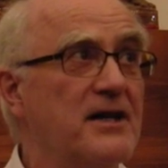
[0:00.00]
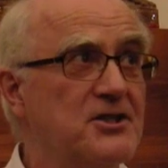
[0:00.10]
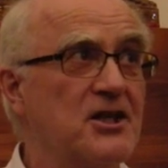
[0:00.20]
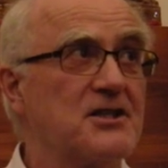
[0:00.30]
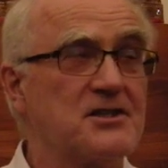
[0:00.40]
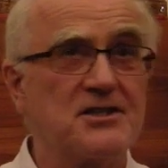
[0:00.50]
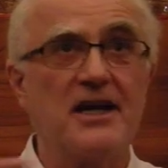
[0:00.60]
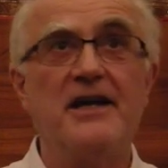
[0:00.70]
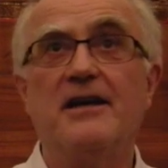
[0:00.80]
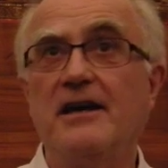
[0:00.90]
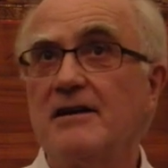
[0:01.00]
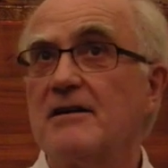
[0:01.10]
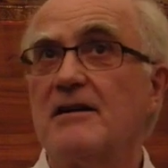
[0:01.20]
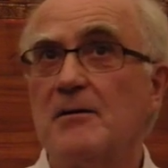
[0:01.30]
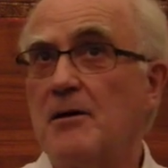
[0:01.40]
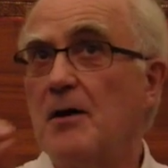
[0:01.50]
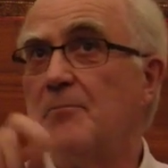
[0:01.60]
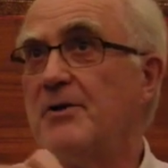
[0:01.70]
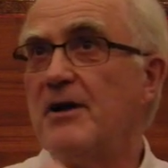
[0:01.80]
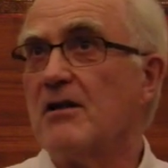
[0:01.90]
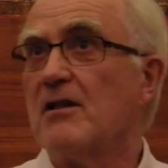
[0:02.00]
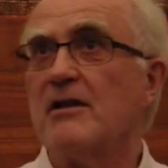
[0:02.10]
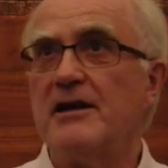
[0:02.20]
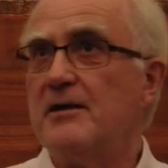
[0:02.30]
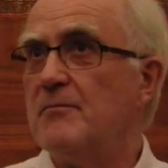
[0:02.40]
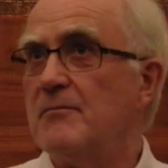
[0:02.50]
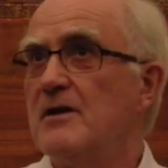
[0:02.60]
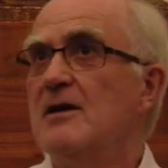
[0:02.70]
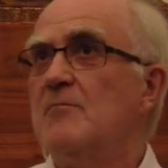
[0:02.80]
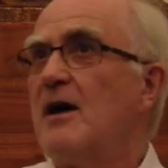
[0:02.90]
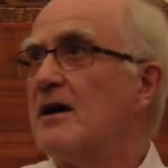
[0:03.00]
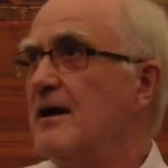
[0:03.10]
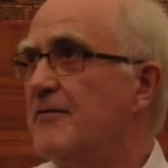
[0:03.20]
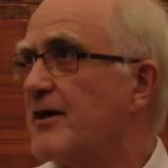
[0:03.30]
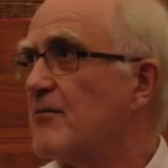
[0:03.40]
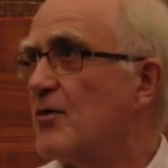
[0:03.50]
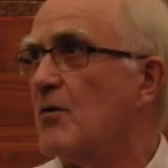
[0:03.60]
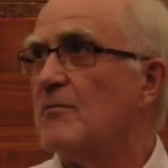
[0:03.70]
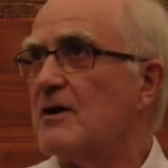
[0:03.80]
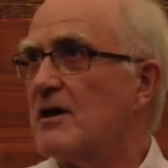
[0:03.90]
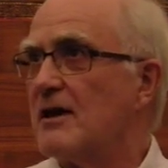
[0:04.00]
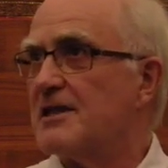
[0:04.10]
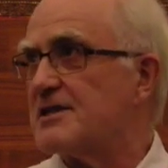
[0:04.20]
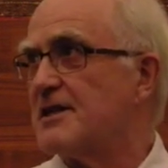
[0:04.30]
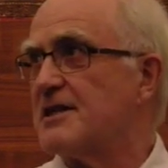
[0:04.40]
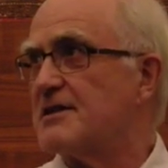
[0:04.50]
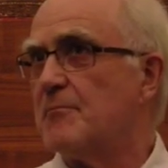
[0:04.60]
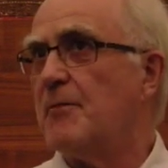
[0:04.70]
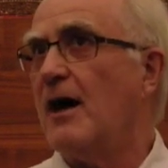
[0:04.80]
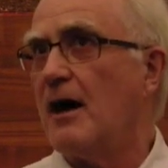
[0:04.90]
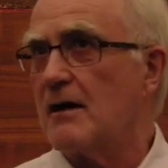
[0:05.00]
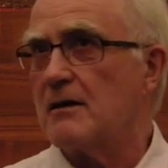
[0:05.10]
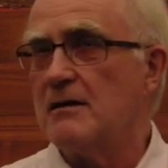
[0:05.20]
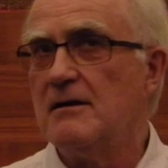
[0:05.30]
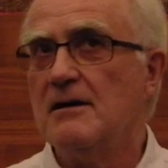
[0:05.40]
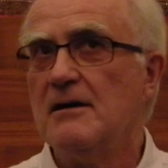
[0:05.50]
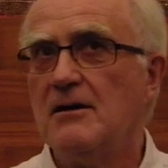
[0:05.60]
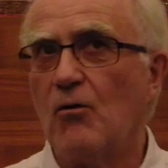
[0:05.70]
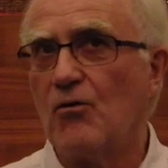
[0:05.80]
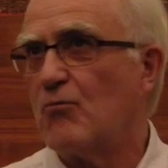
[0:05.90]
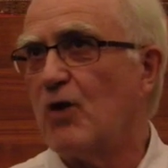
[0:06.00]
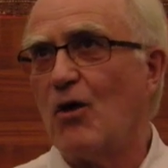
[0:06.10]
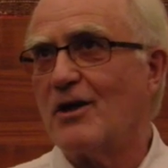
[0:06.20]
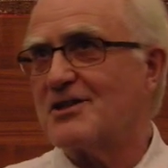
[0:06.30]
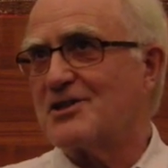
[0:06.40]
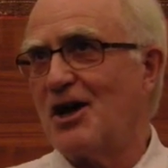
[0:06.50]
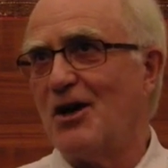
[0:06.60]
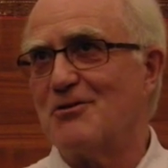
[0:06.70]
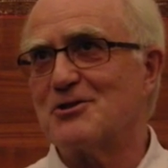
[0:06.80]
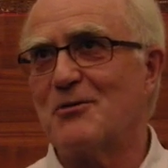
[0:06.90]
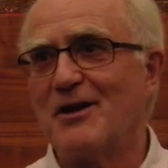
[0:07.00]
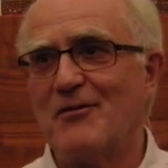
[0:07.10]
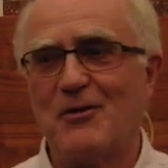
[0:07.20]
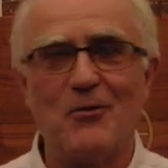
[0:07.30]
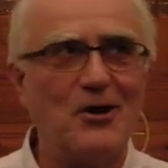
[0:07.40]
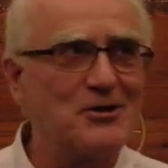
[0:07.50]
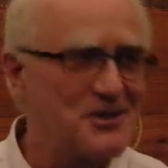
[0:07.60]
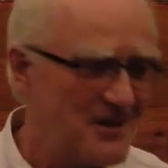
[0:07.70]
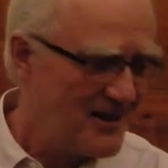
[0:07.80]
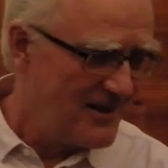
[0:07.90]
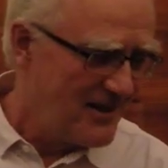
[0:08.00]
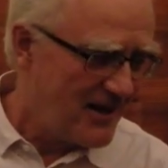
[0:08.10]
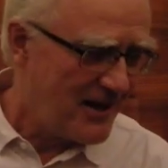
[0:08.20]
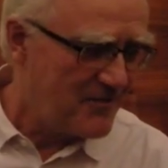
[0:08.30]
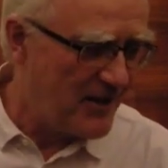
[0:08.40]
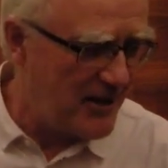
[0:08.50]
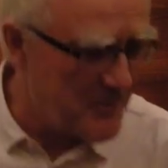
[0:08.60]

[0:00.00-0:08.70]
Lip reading: just taking a pill in my living room and listening to Bach or the Rolling Stones, or whatever it was. I very